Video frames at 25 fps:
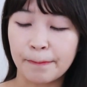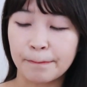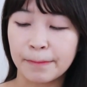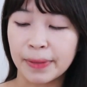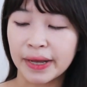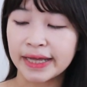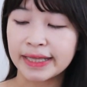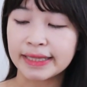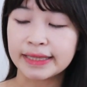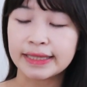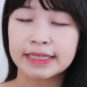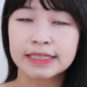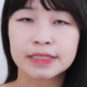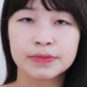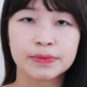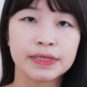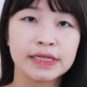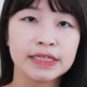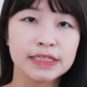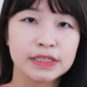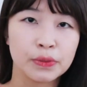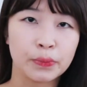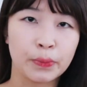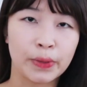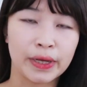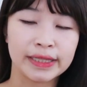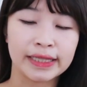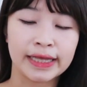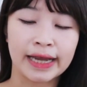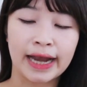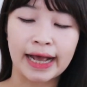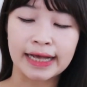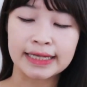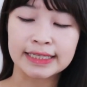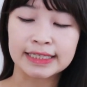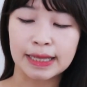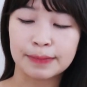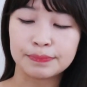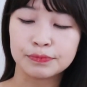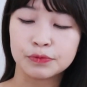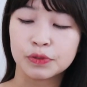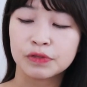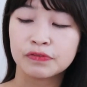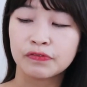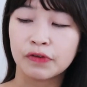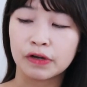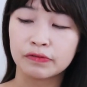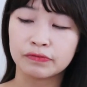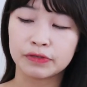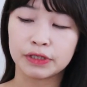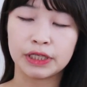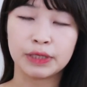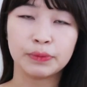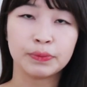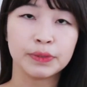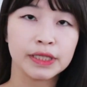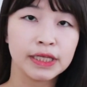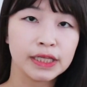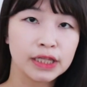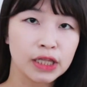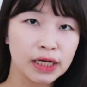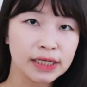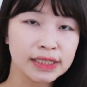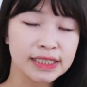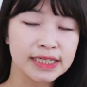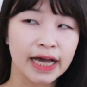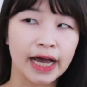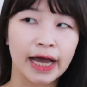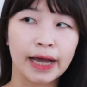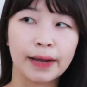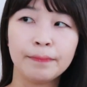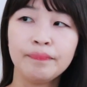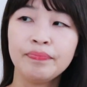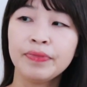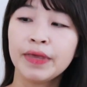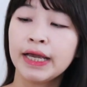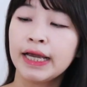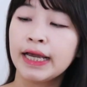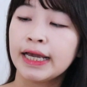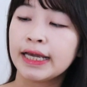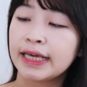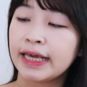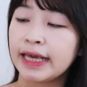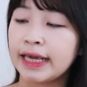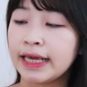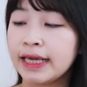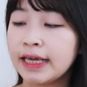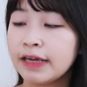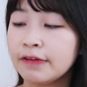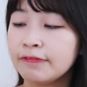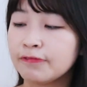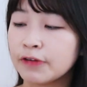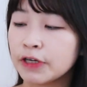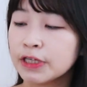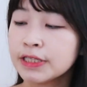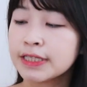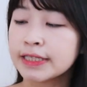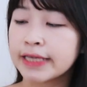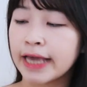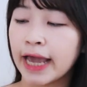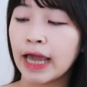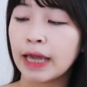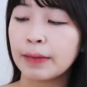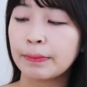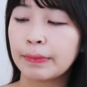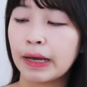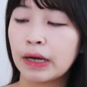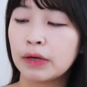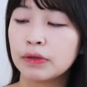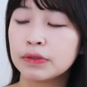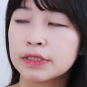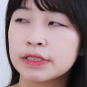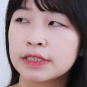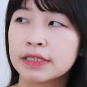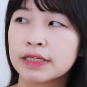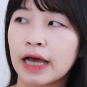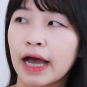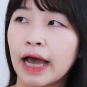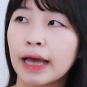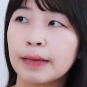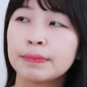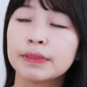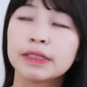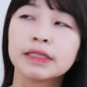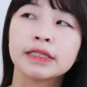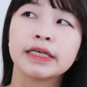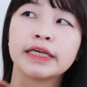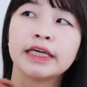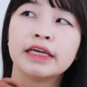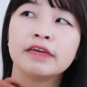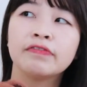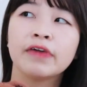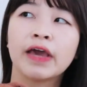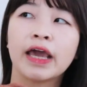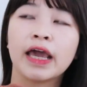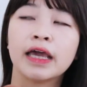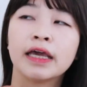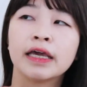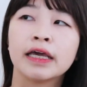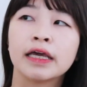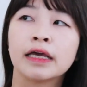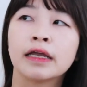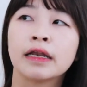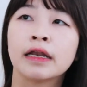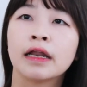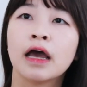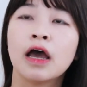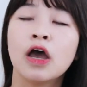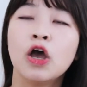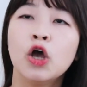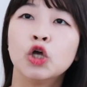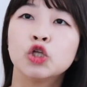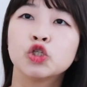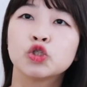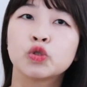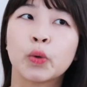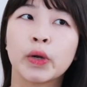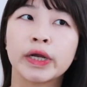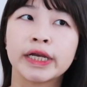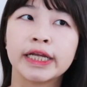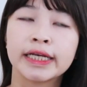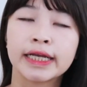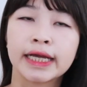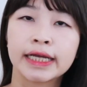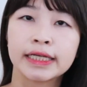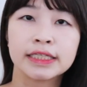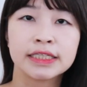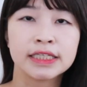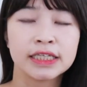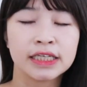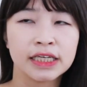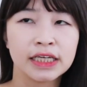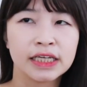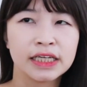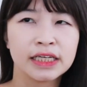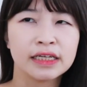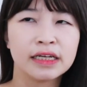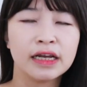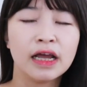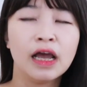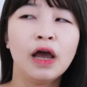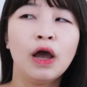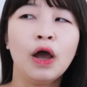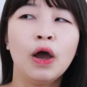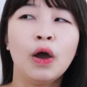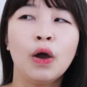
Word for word: But this one is the one that I slept with for a really long time. He first came out, I believe, in 2019,